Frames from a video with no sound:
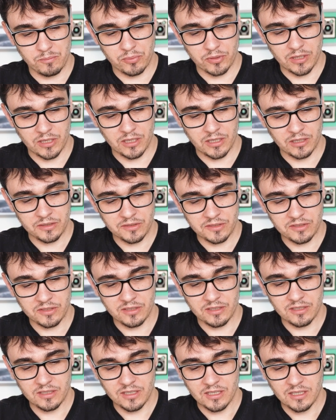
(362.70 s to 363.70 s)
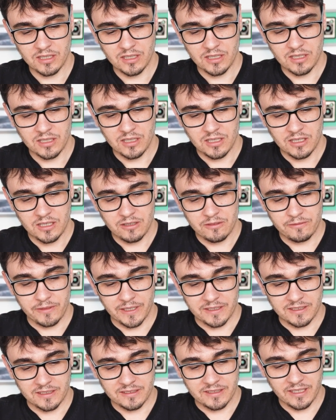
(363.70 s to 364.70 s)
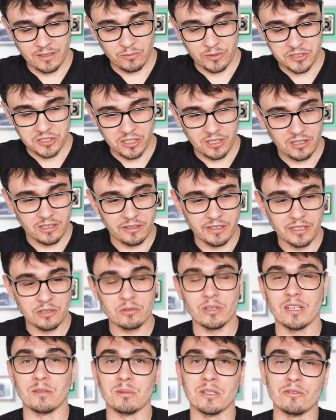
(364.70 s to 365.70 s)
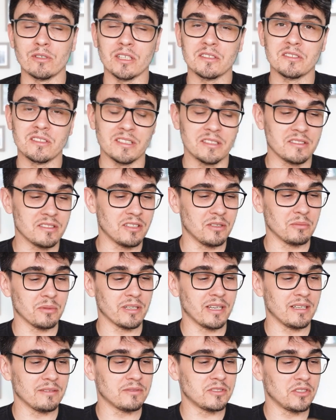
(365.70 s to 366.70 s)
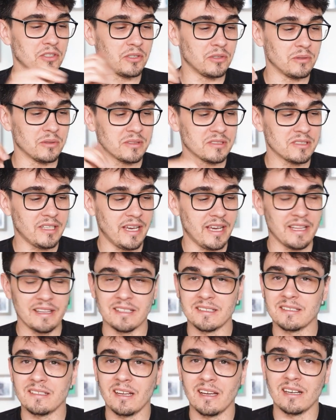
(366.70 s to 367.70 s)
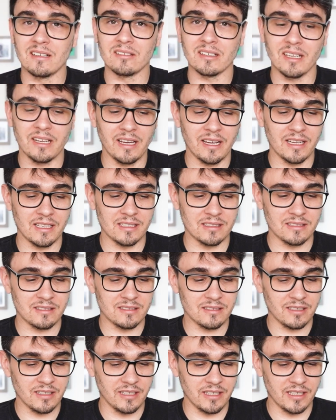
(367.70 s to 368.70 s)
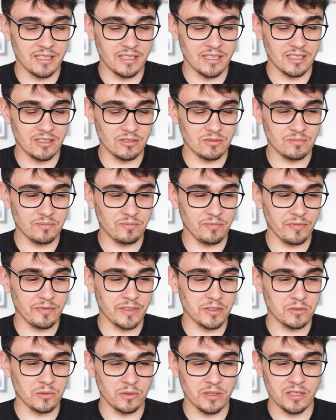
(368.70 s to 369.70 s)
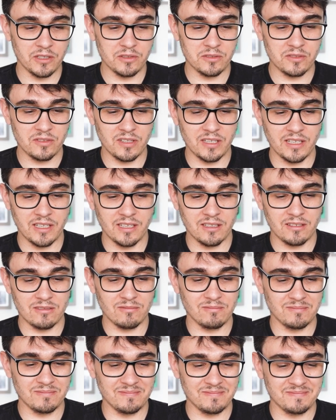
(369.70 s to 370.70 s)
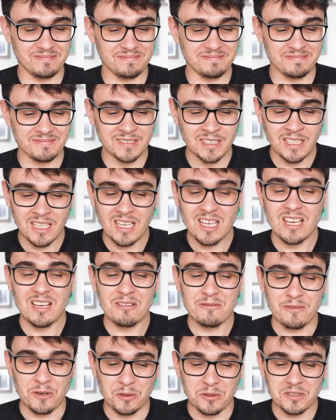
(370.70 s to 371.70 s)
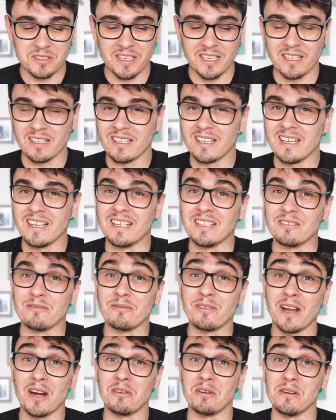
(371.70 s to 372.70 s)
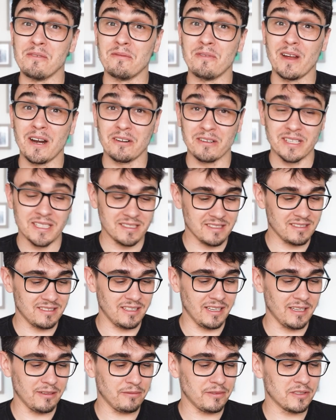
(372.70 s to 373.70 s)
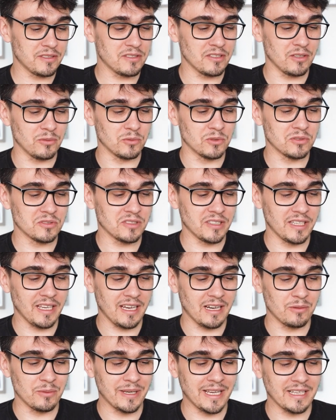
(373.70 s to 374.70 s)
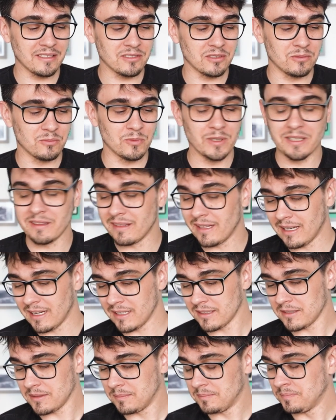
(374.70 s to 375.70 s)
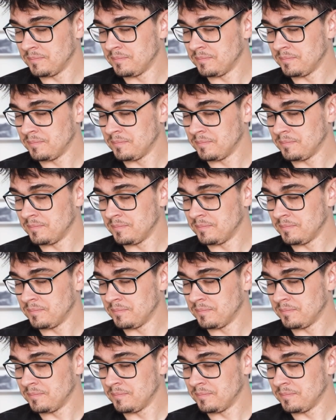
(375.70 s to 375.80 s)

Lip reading: brass fixings here, which are incredibly rusted, so I'm going to have to tear this down and fix all those. The focusing is very, very stiff, so we'll see how we get on with that.